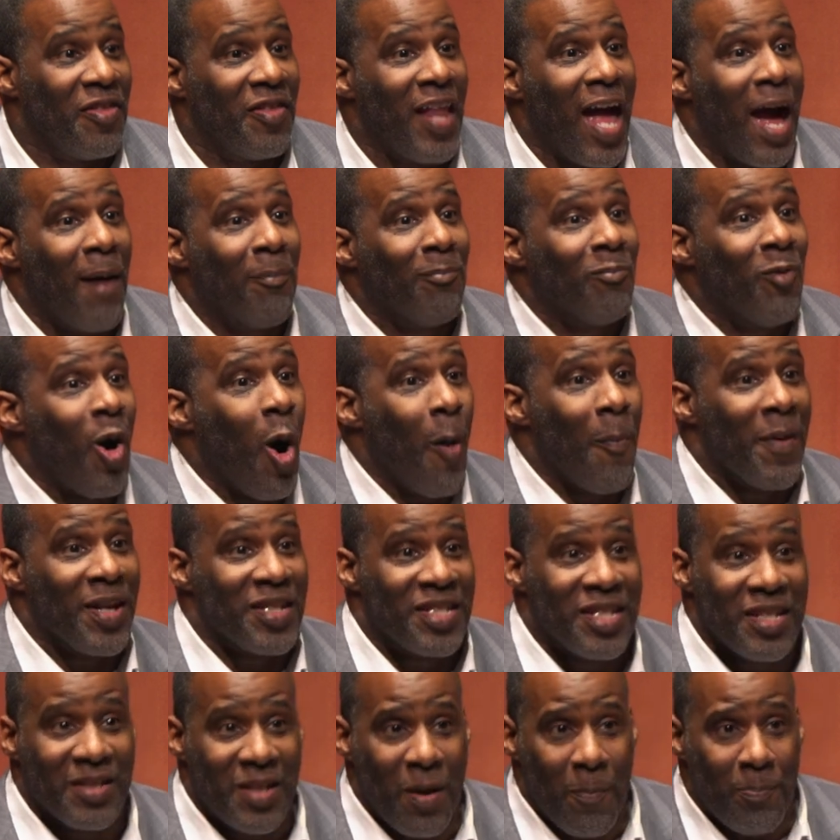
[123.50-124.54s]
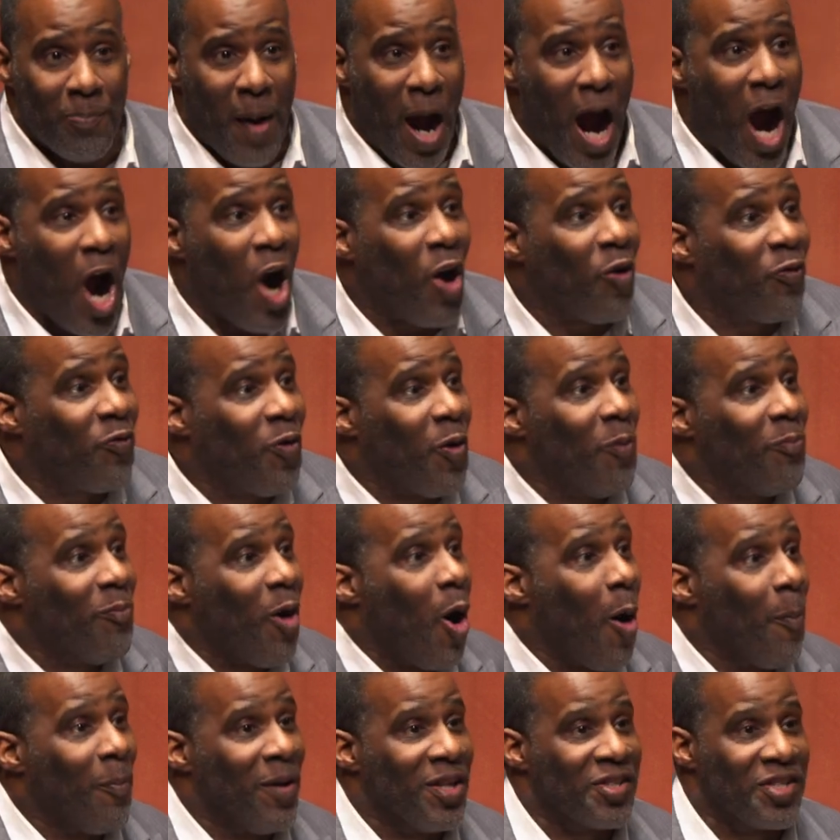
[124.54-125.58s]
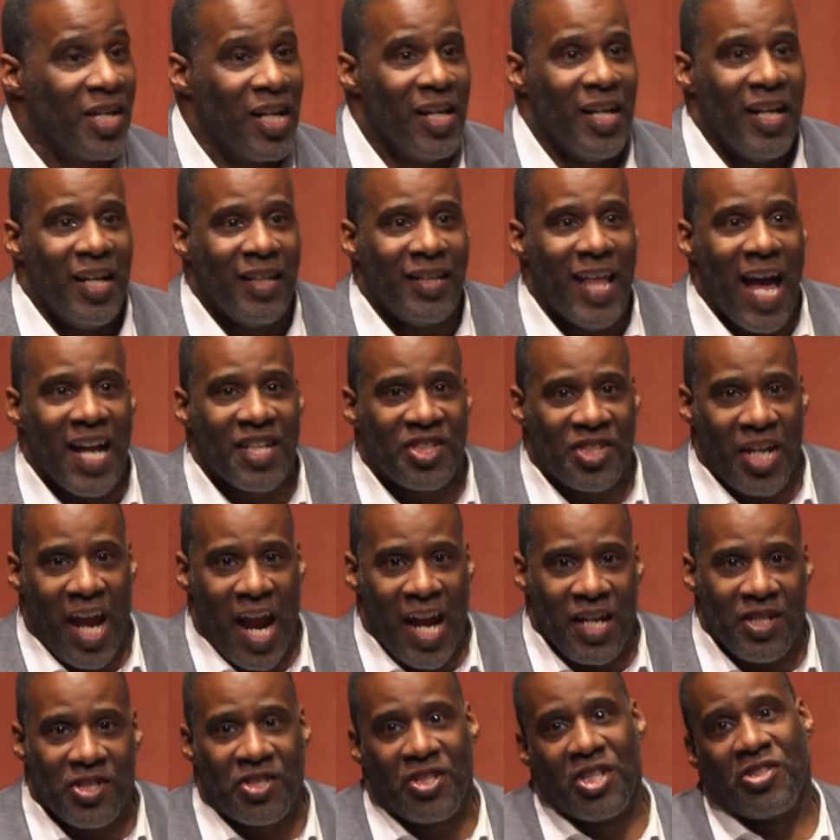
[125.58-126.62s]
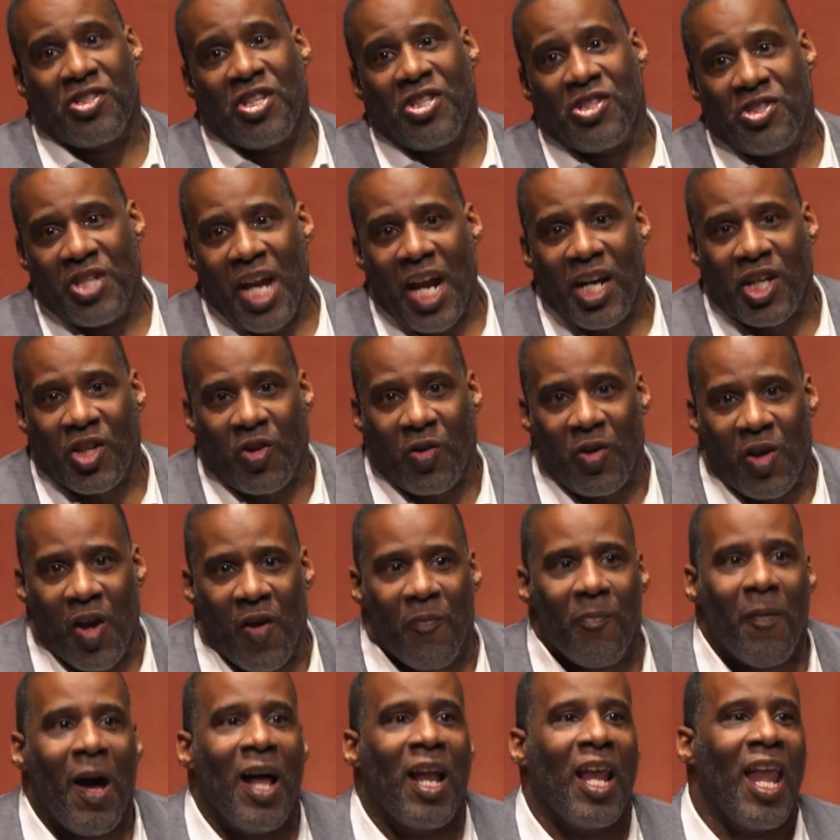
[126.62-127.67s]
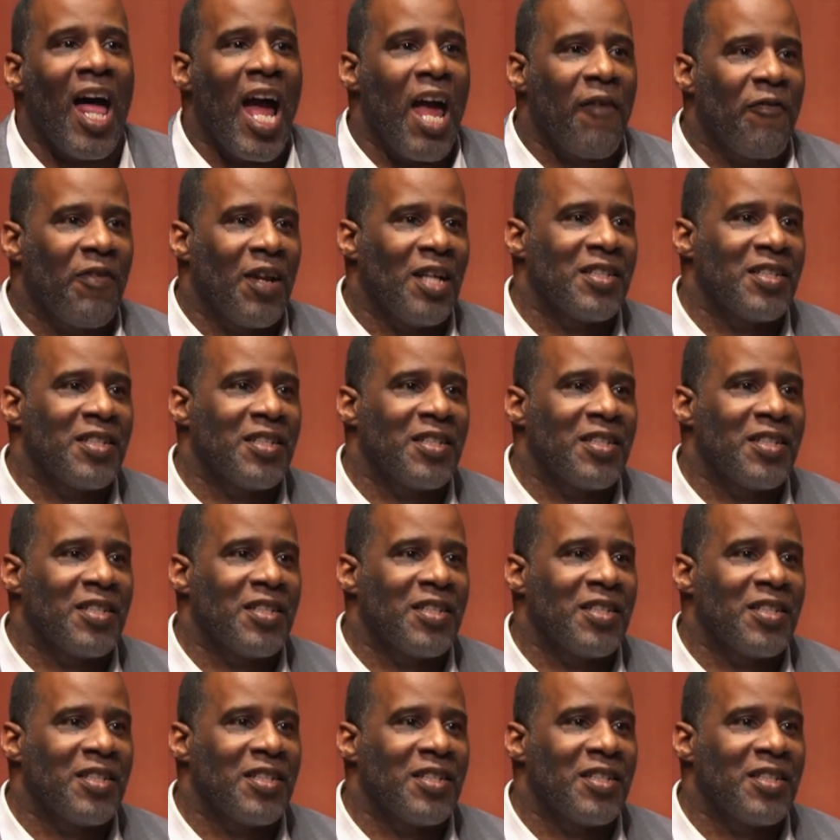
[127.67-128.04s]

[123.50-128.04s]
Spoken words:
in that moment, it's in the powerful moments that changed the trajectory of my life.